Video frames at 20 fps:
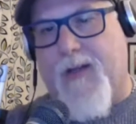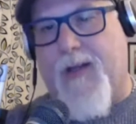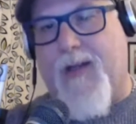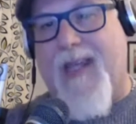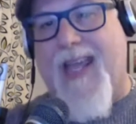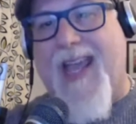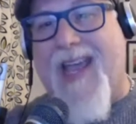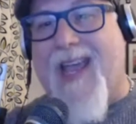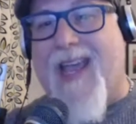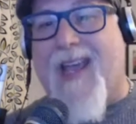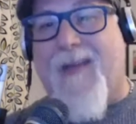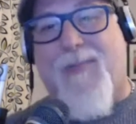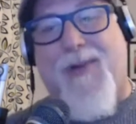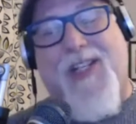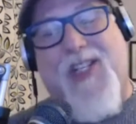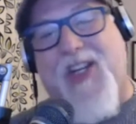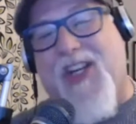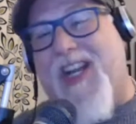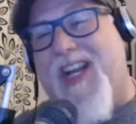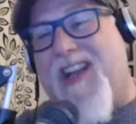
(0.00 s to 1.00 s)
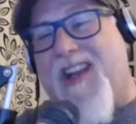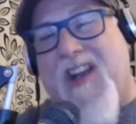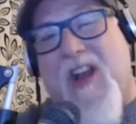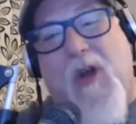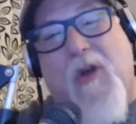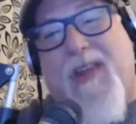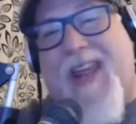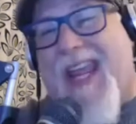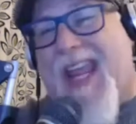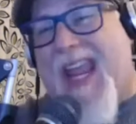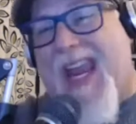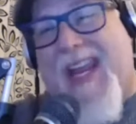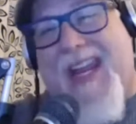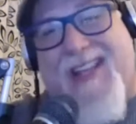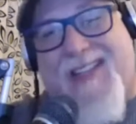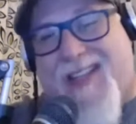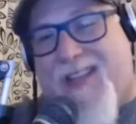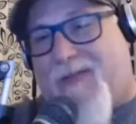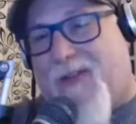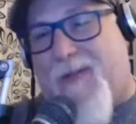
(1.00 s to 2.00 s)
Yeah, but you didn't know the
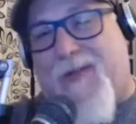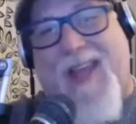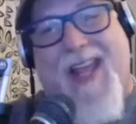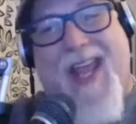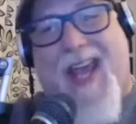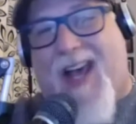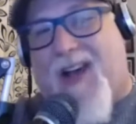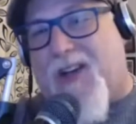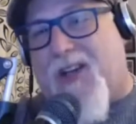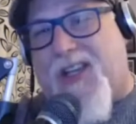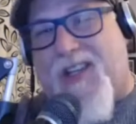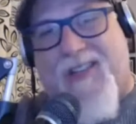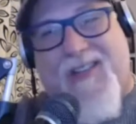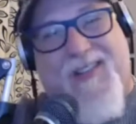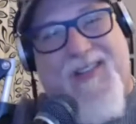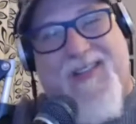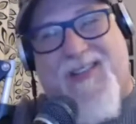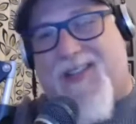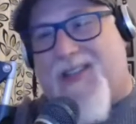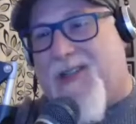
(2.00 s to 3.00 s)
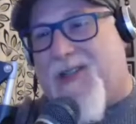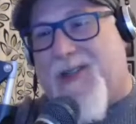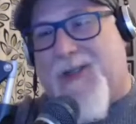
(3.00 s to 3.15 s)
indies from the outies, so.